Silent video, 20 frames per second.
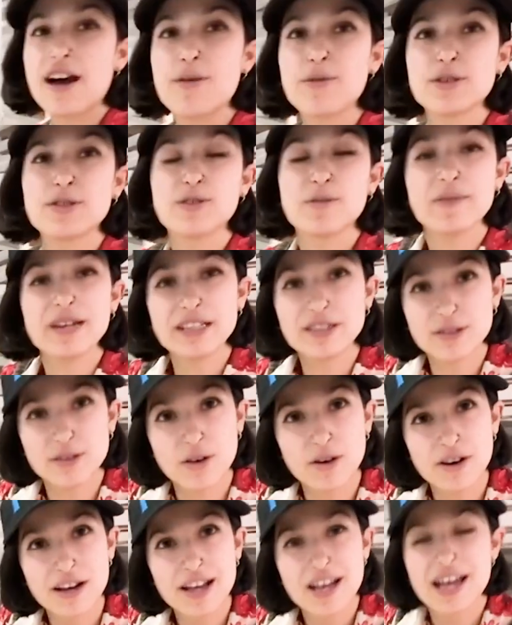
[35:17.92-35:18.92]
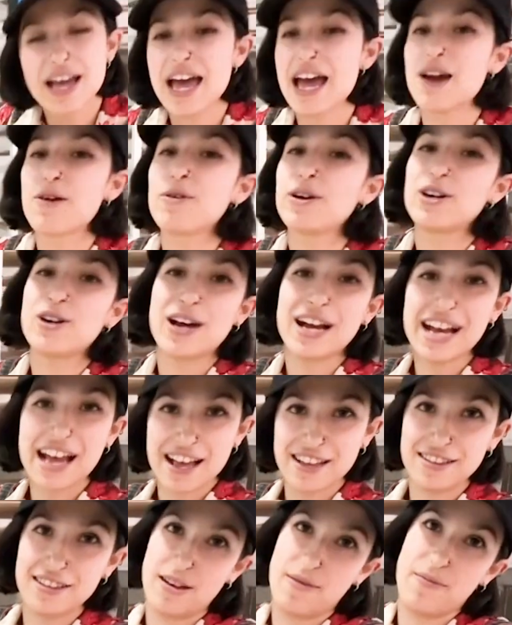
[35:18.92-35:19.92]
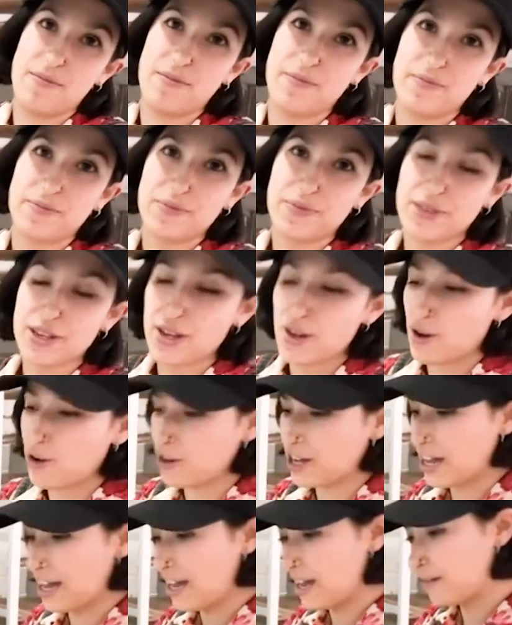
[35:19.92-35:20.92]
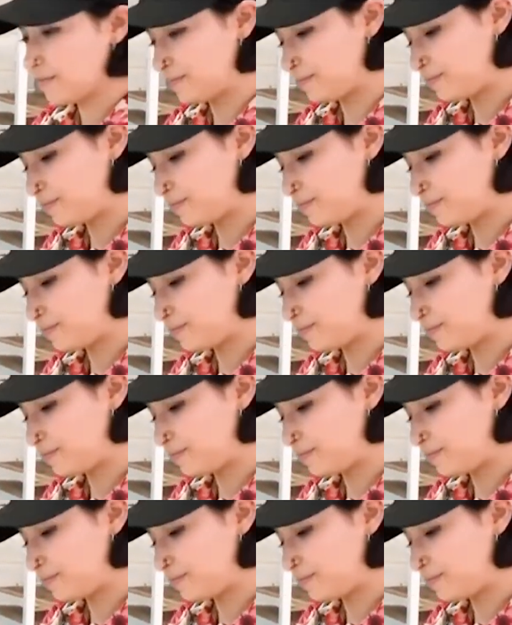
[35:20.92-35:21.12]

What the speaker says: our tomato and we're gonna cut them. Okay.